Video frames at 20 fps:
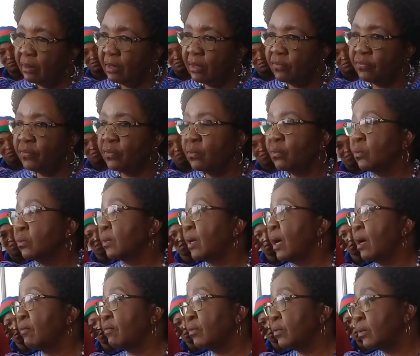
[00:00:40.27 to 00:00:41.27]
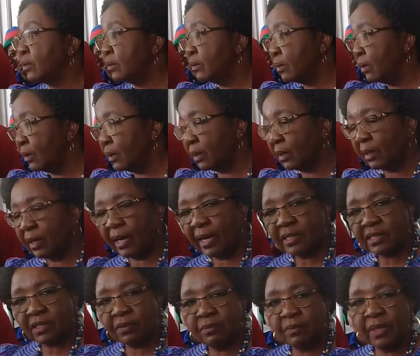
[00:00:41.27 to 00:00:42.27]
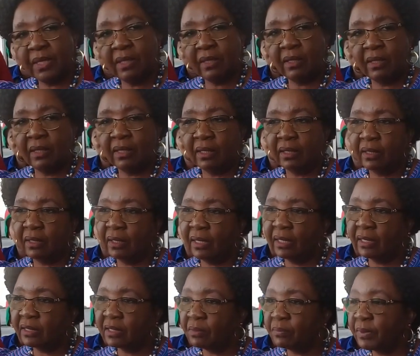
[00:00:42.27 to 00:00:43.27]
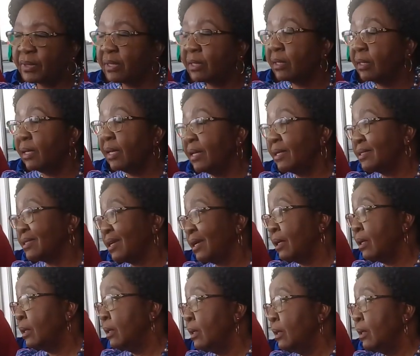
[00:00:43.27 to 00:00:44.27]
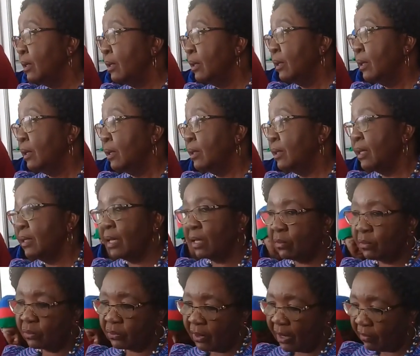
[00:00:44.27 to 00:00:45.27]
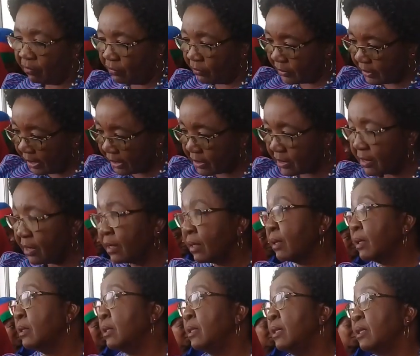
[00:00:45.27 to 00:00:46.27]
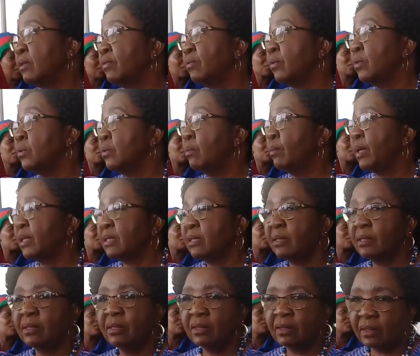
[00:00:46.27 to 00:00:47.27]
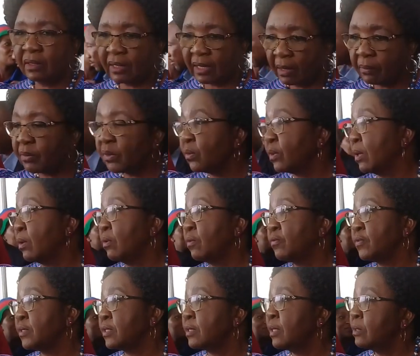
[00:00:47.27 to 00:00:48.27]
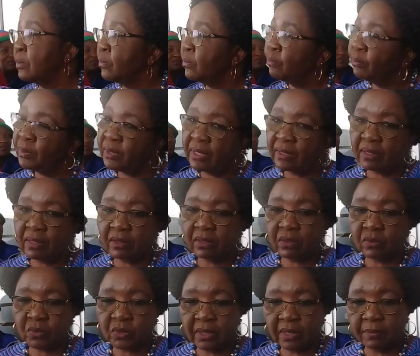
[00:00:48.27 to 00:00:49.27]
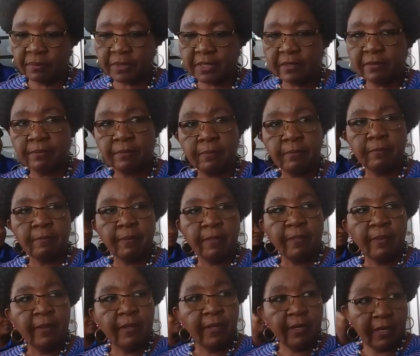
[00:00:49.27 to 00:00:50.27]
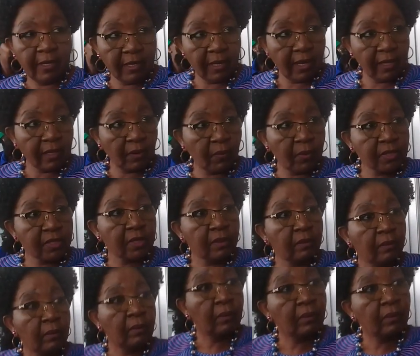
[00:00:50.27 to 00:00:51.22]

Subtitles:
If you could have asked me a little bit later, then I could have just read that for you. But come to the office, then you'll be getting those names. Any other question?